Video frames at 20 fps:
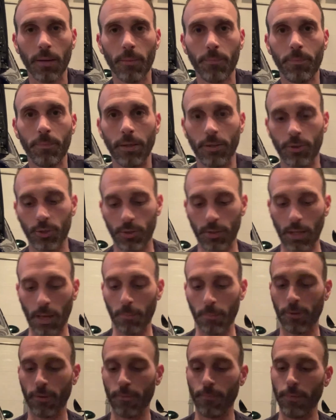pitch
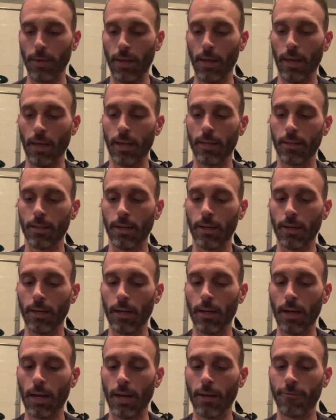depth. And
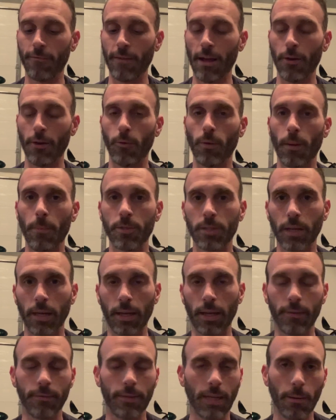I found a website,
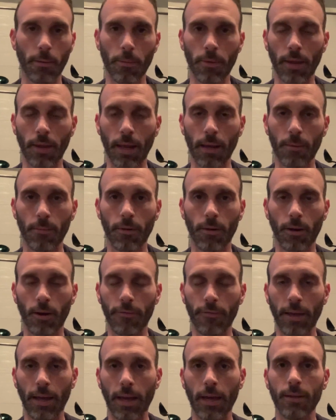I can't remember the name
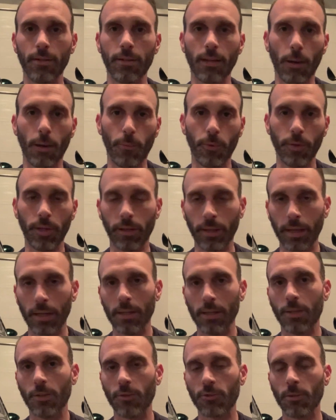offhand, I'll put a link in
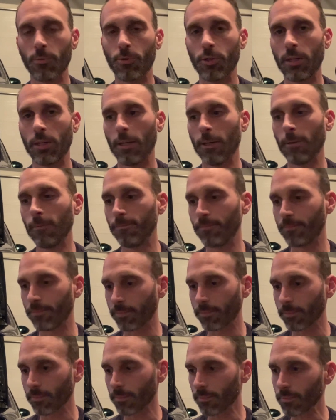the description here.
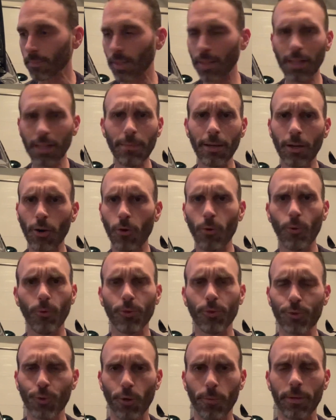They make a whole
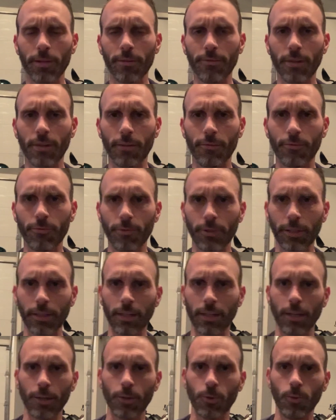assortment of really
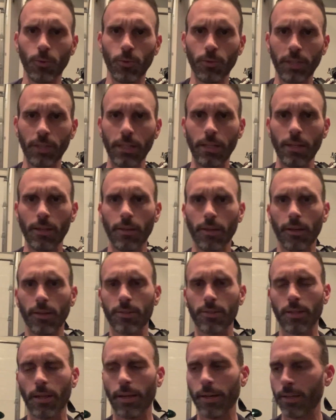kind of cool, geeky
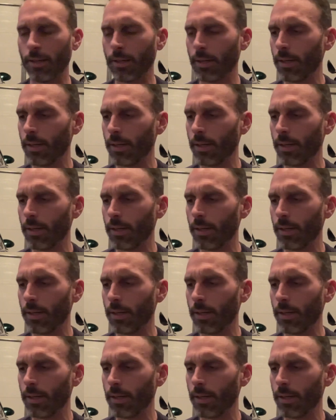things like